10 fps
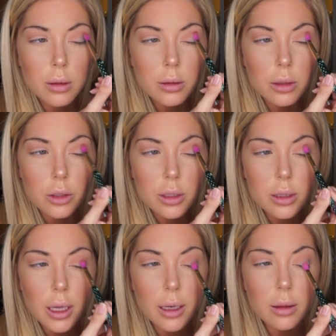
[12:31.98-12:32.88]
So
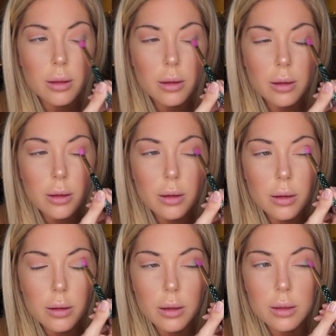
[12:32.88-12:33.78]
just like
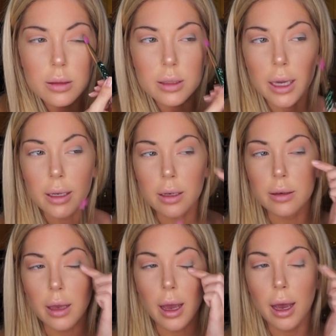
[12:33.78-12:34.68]
the
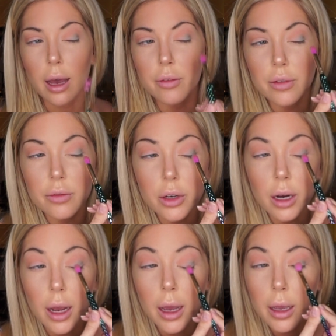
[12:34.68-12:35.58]
second half of
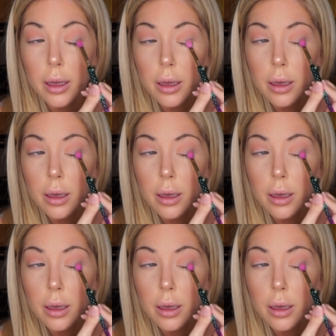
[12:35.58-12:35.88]
your eye.